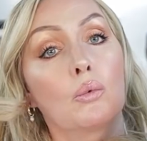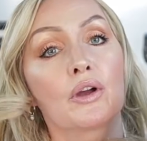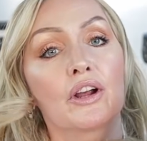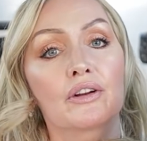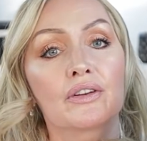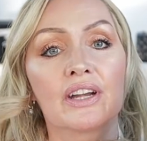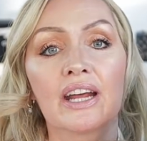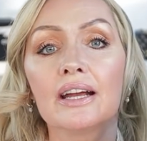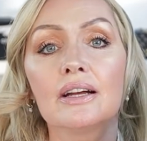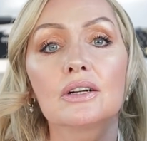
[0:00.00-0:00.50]
we are
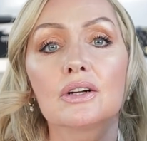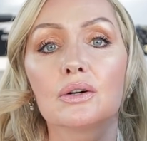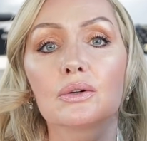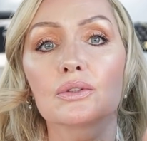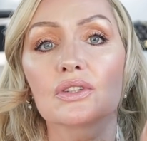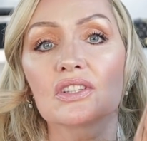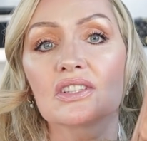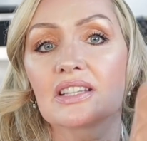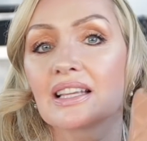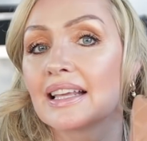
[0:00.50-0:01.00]
now
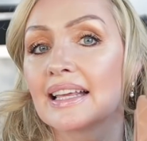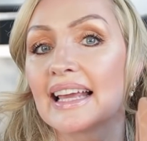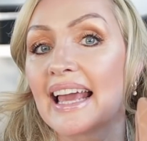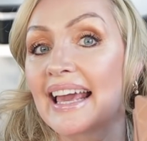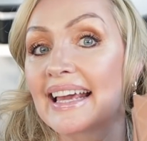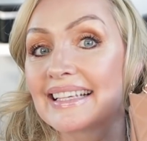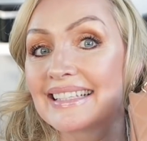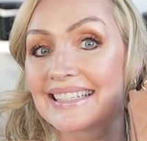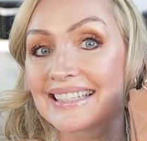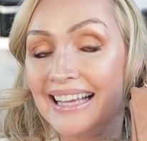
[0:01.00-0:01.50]
going to see
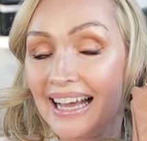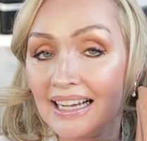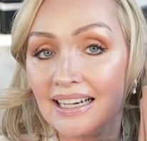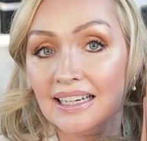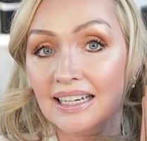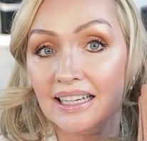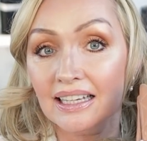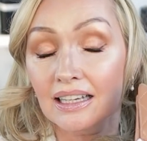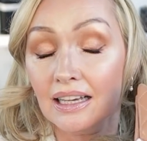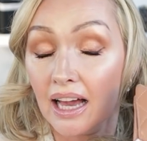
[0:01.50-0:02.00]

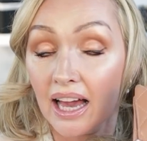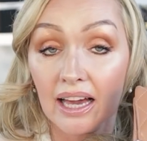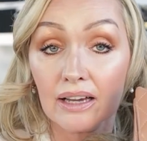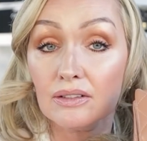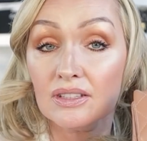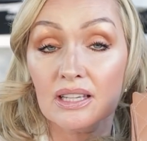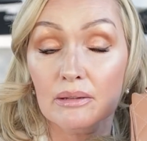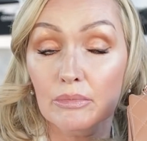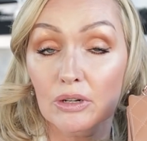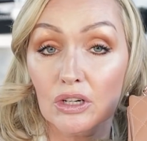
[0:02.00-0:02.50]
exactly how
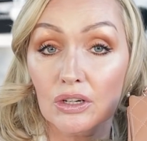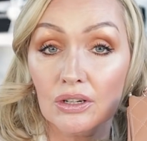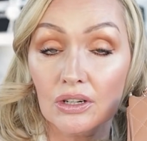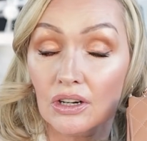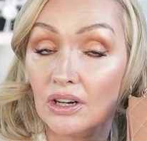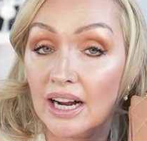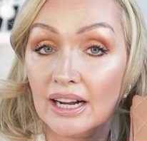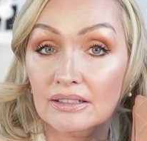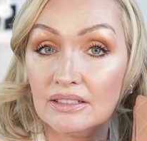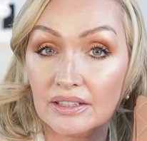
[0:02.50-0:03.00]
similar
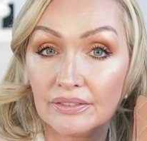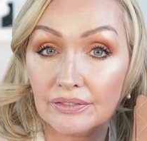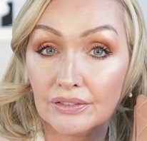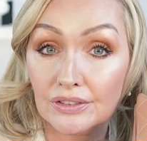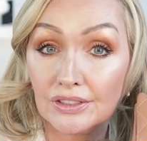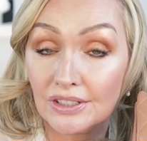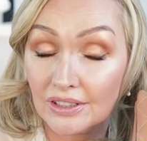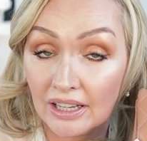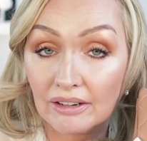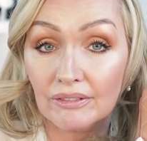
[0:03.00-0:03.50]
or how
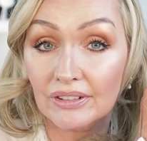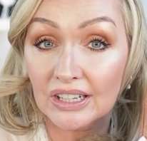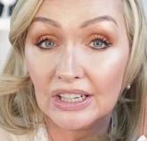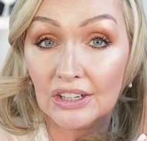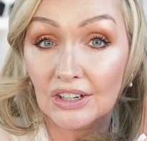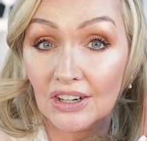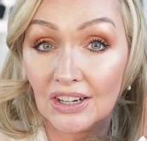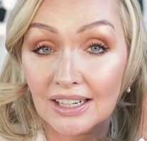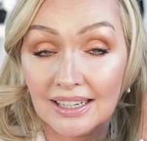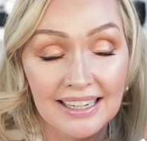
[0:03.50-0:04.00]
different they
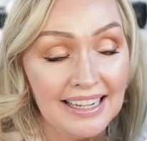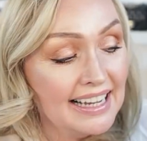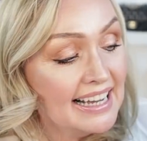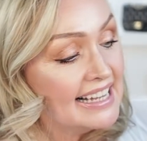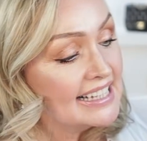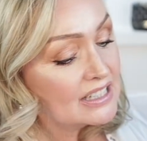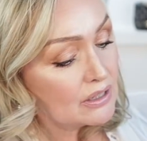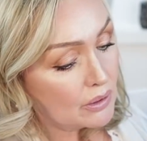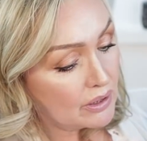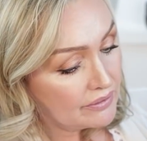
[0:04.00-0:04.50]
really are.
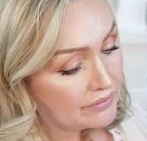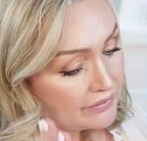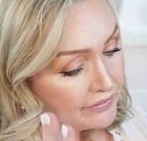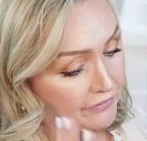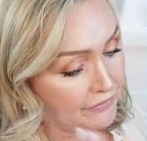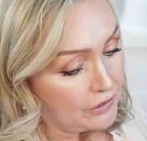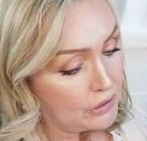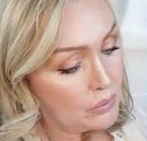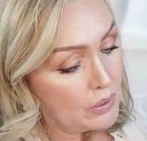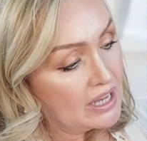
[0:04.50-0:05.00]
So I have a
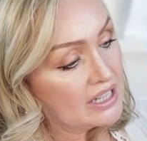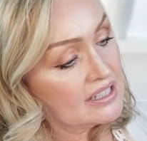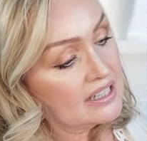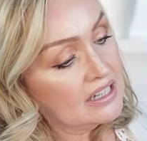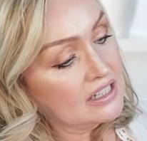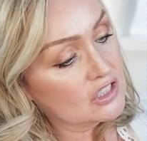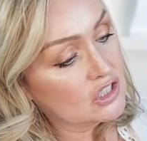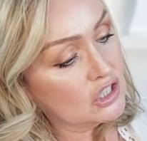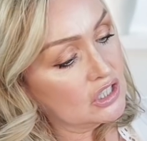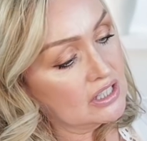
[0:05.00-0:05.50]
few
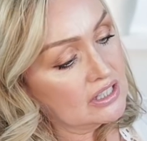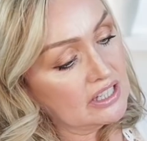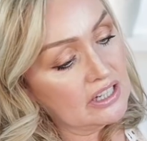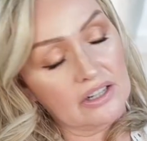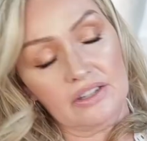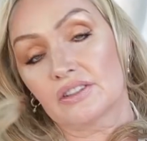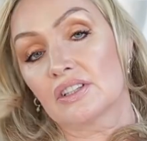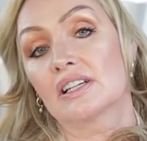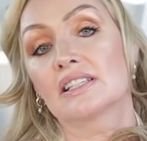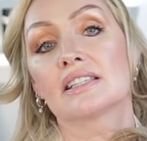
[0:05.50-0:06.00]
SLGs
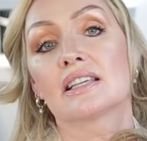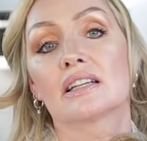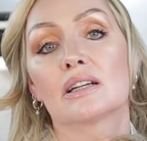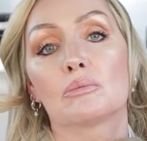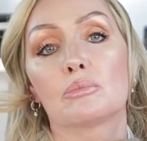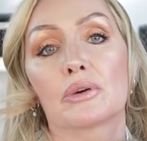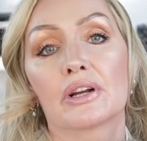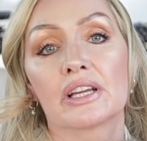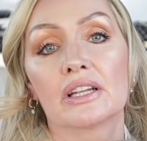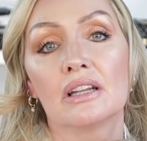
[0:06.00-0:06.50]
here that I said
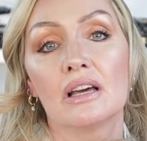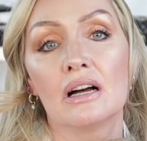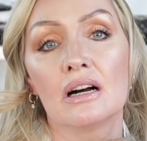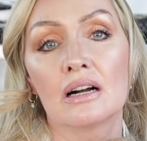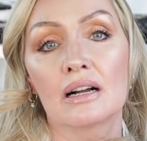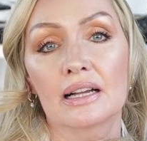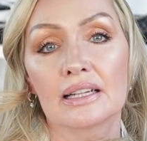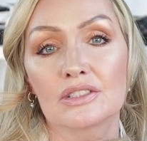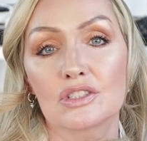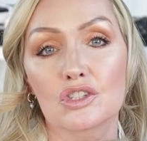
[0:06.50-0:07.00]
I'd bring
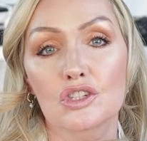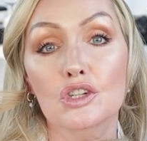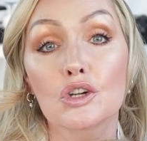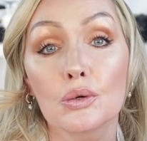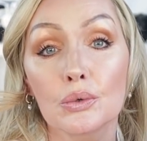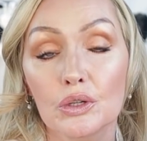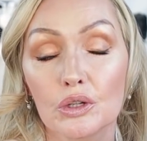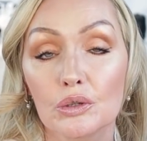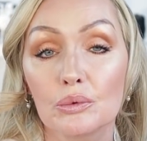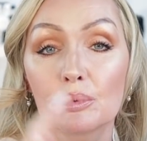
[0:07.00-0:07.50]
along and
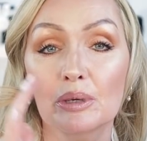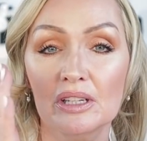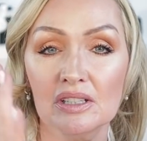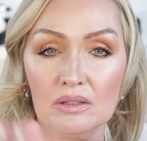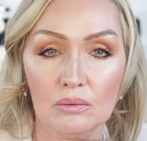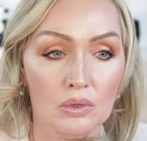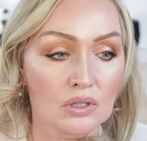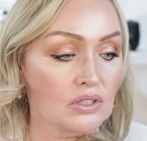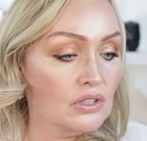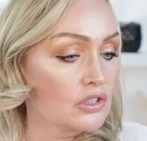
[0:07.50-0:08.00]
show you, because
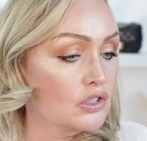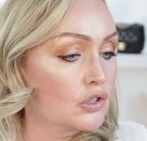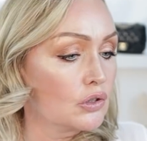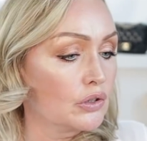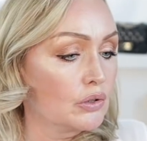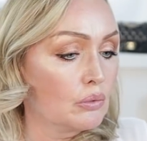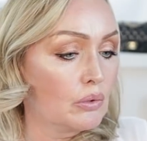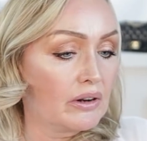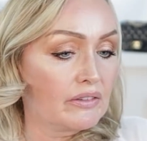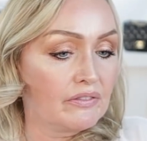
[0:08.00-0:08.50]
I wanted to show
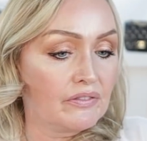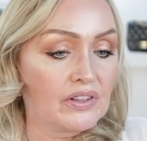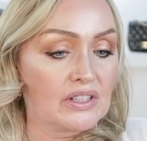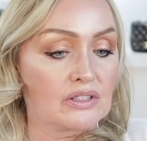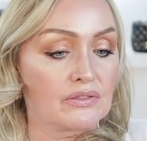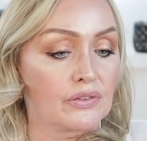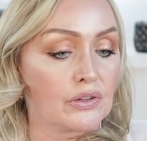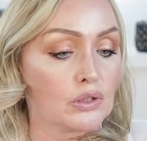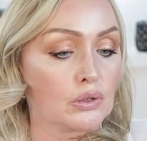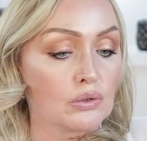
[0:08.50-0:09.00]
you what
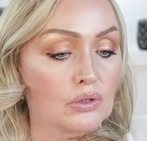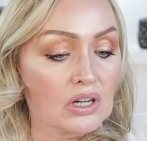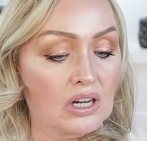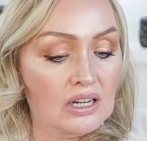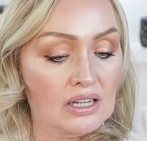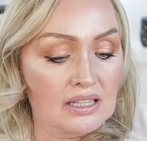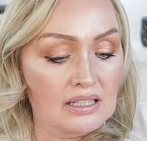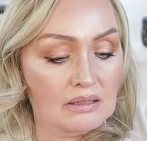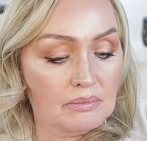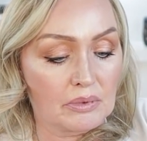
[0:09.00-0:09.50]
fits for you
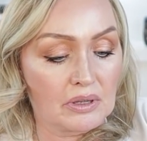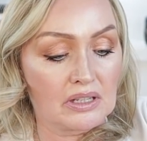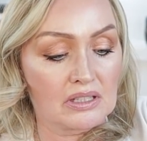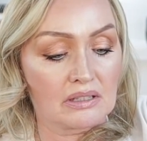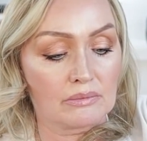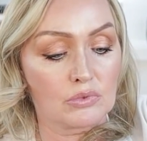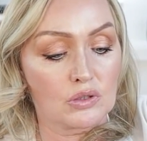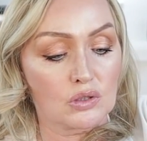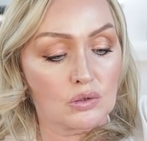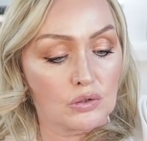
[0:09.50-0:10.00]
guys, because
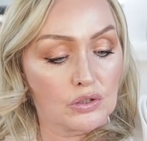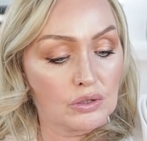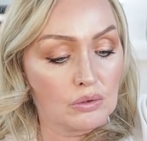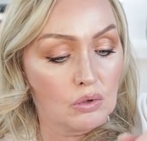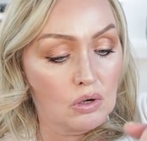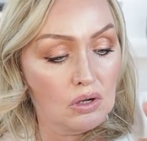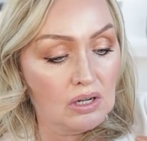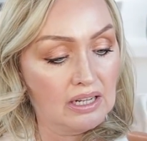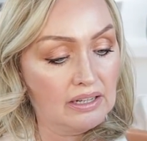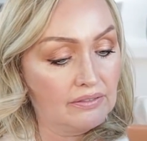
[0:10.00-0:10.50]
I'm sure you
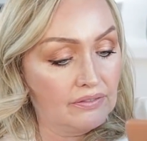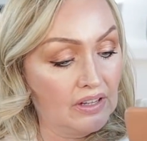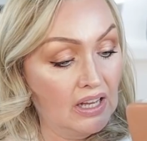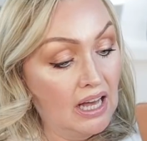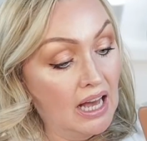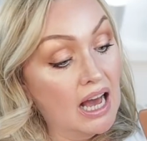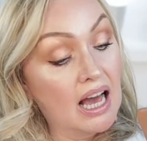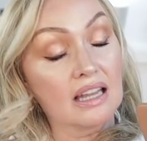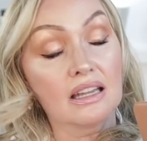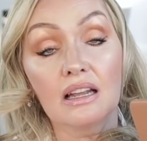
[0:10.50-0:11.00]
all have,
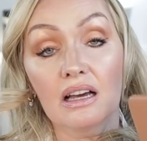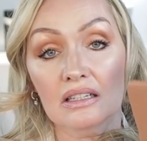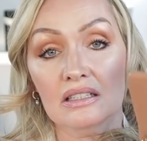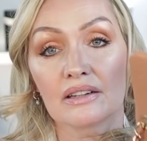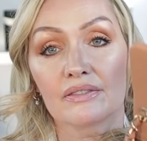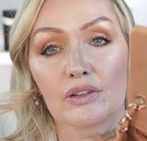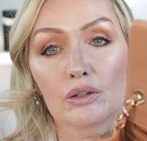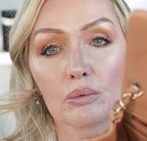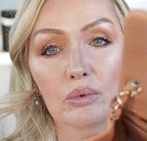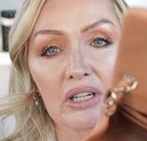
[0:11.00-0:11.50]
a lot
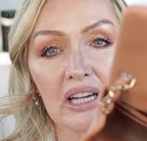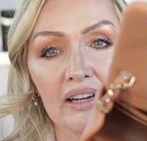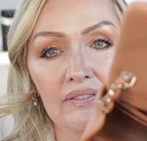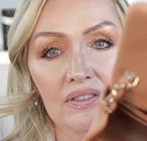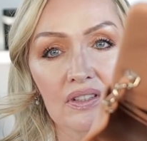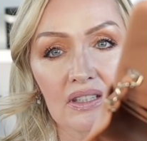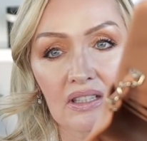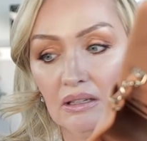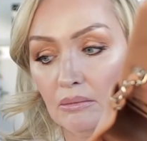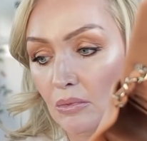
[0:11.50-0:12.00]
of you would have
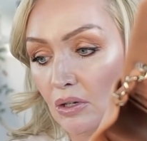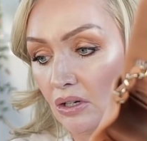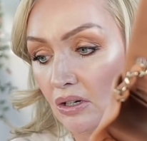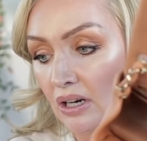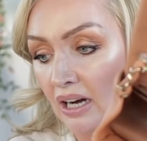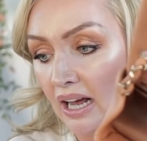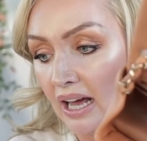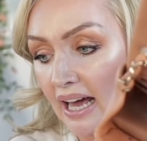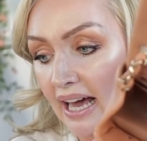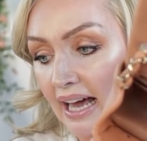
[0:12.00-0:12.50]
the similar
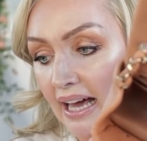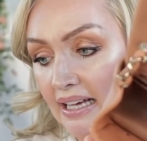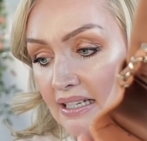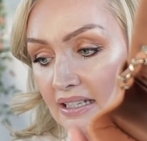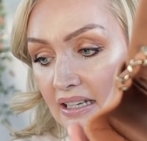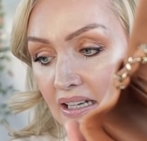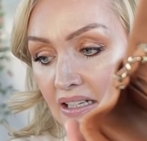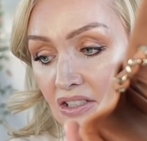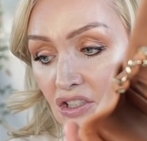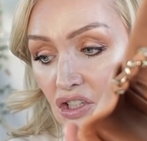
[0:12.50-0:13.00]

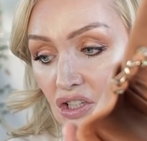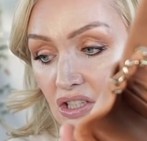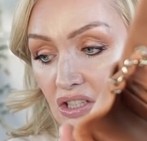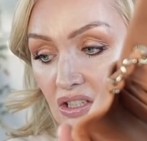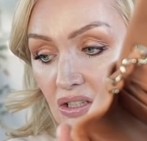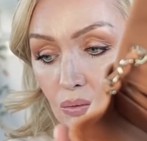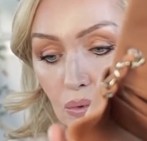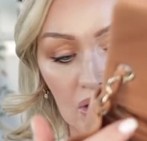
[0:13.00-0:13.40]
SLGs to